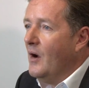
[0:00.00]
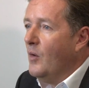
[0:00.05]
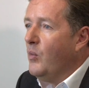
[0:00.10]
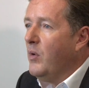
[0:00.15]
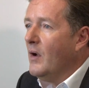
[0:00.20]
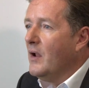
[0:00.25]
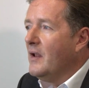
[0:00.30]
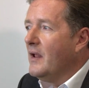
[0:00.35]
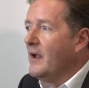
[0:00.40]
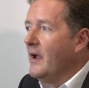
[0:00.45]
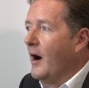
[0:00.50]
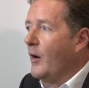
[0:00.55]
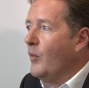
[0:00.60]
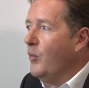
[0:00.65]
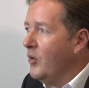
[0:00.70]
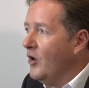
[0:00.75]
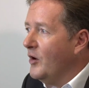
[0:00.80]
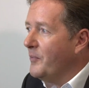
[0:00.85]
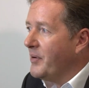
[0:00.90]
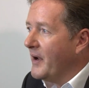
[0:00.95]
Well, I
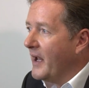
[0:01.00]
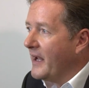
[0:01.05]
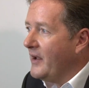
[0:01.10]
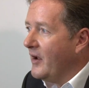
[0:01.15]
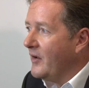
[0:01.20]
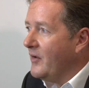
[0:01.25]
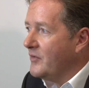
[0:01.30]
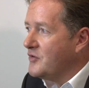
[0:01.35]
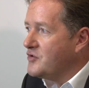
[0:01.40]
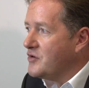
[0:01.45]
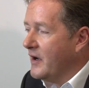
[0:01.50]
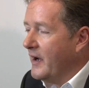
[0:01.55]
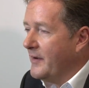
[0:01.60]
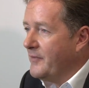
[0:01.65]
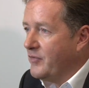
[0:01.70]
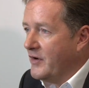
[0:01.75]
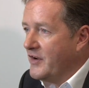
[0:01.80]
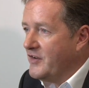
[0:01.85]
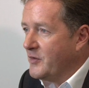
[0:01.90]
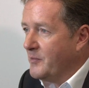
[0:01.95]
would, but I don't
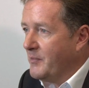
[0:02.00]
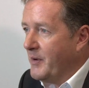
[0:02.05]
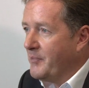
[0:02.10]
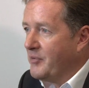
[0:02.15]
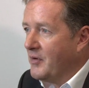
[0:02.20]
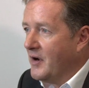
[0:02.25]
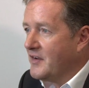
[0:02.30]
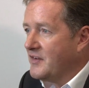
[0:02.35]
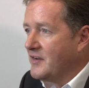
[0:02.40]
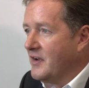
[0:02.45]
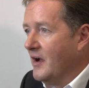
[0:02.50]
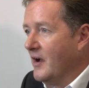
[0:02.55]
drive reasonably priced